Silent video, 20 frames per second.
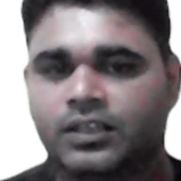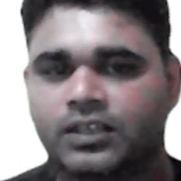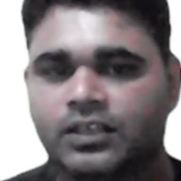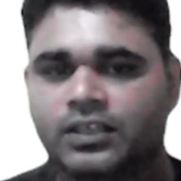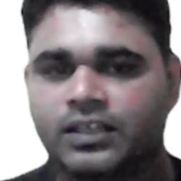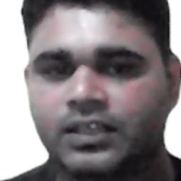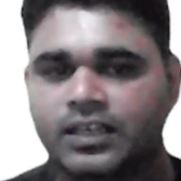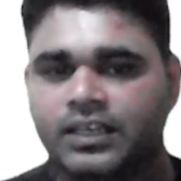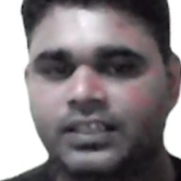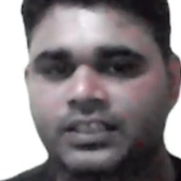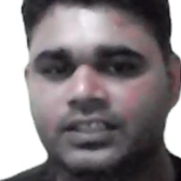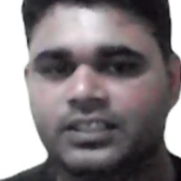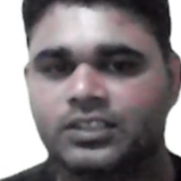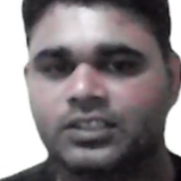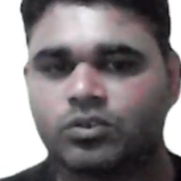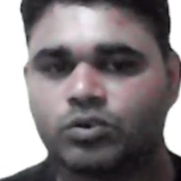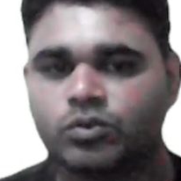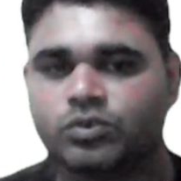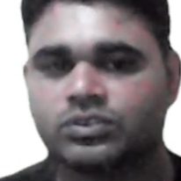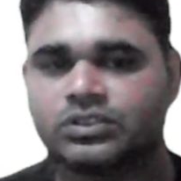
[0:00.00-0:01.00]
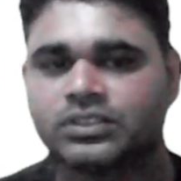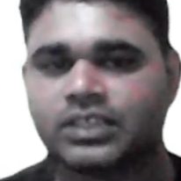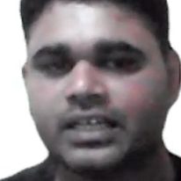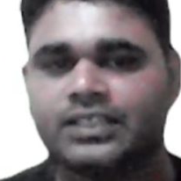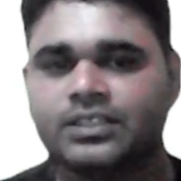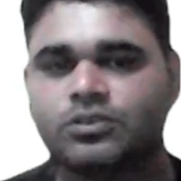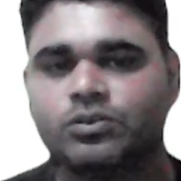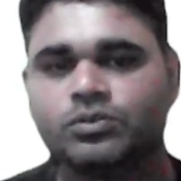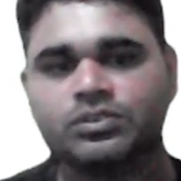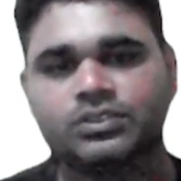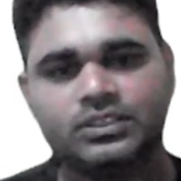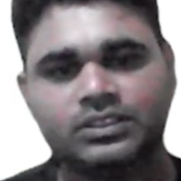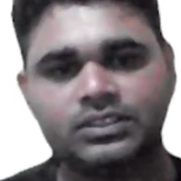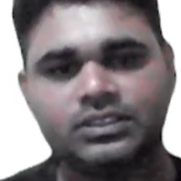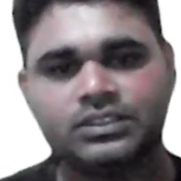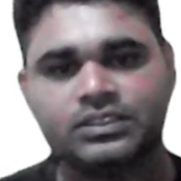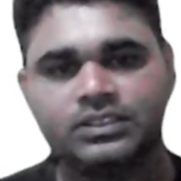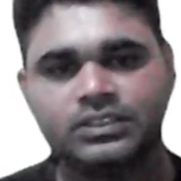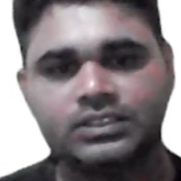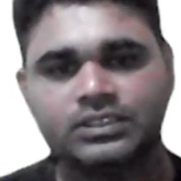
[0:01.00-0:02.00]

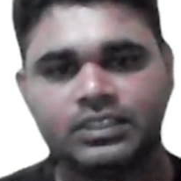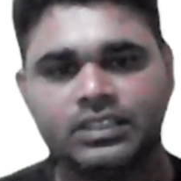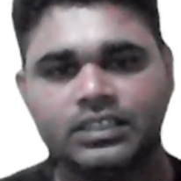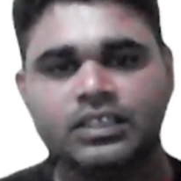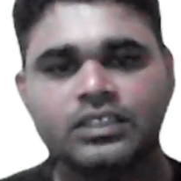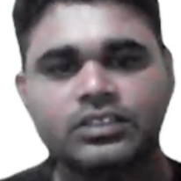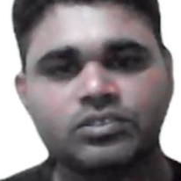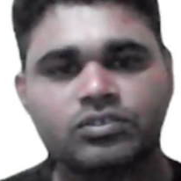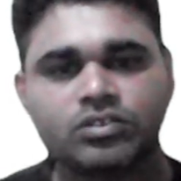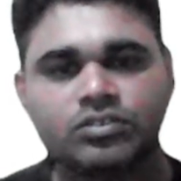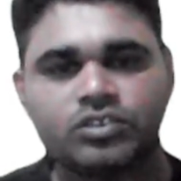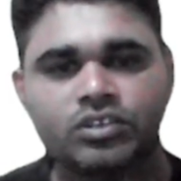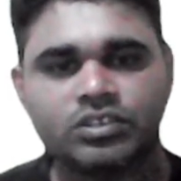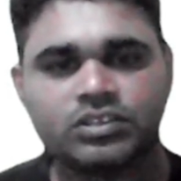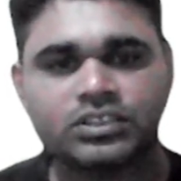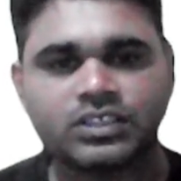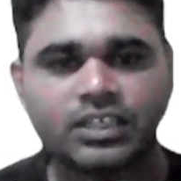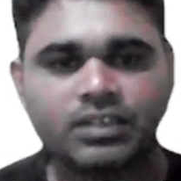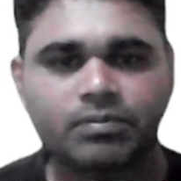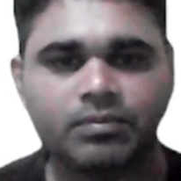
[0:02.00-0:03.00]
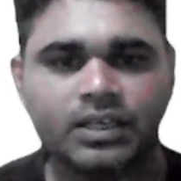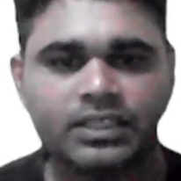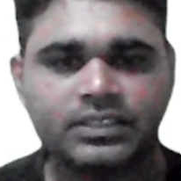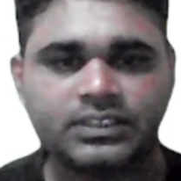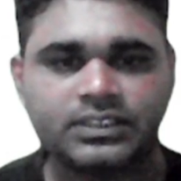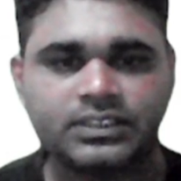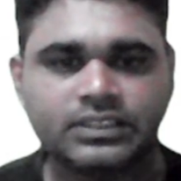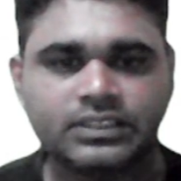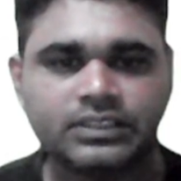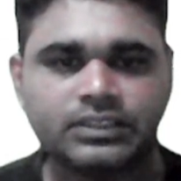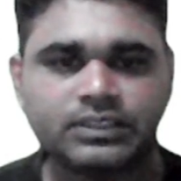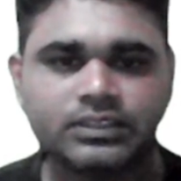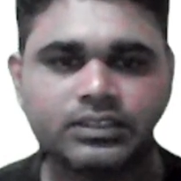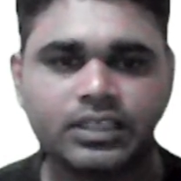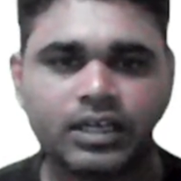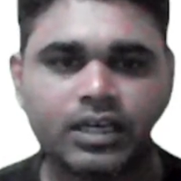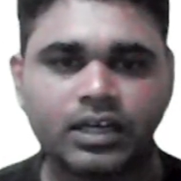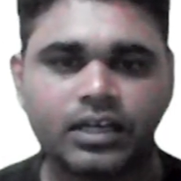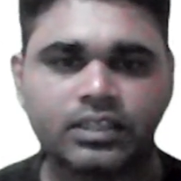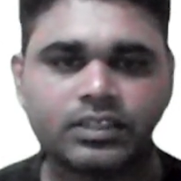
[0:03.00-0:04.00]
Erythrocytosis. So just imagine
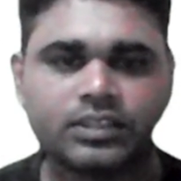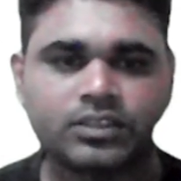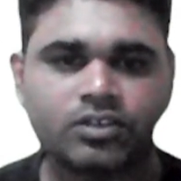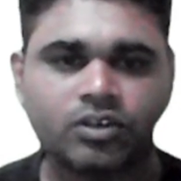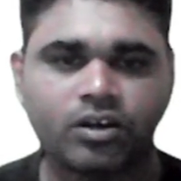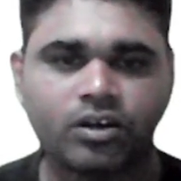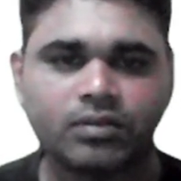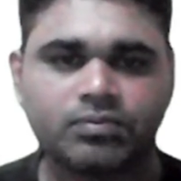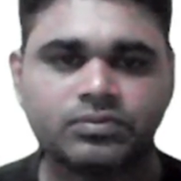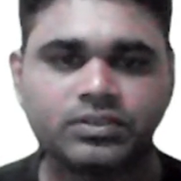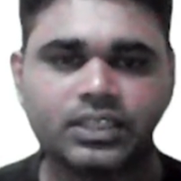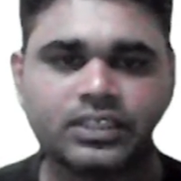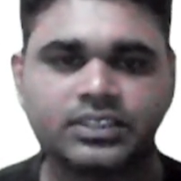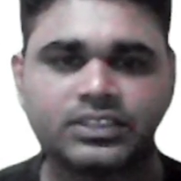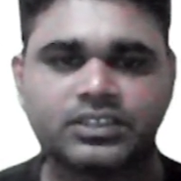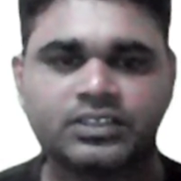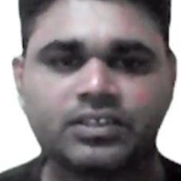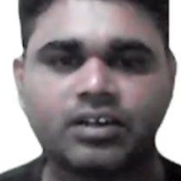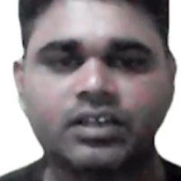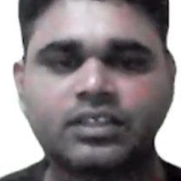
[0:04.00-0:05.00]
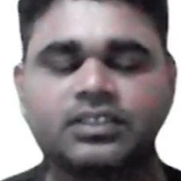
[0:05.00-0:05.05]
the term that is called as the